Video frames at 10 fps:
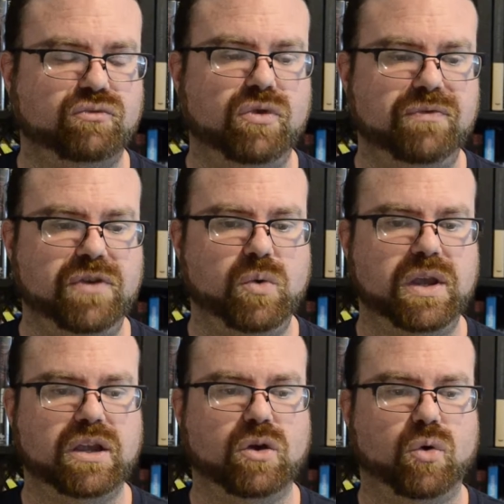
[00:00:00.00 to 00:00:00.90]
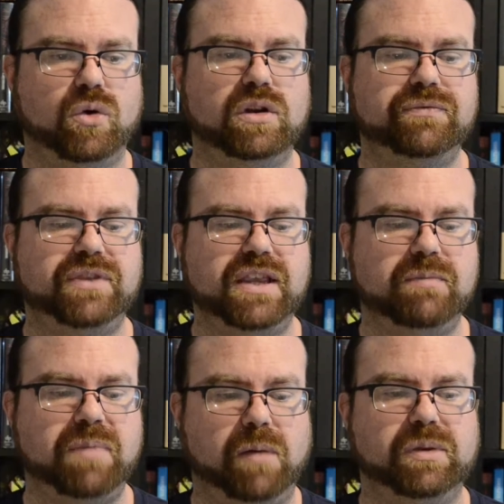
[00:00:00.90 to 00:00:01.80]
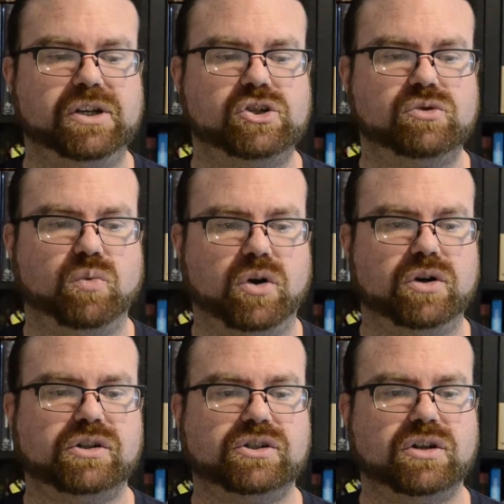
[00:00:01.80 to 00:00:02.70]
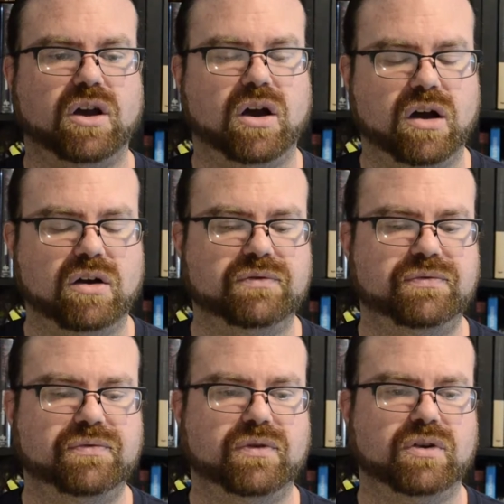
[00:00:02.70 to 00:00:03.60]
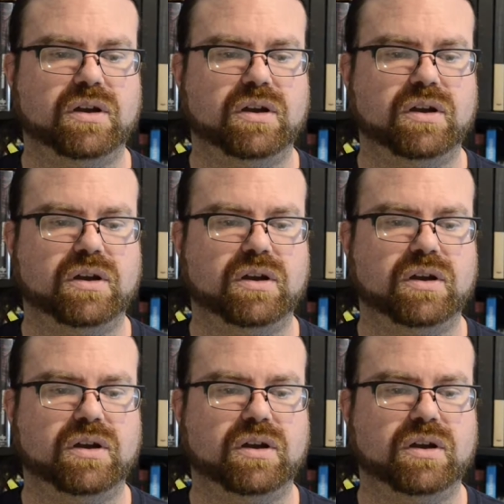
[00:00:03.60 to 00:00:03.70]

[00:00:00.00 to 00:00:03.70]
reviewing all of the published works of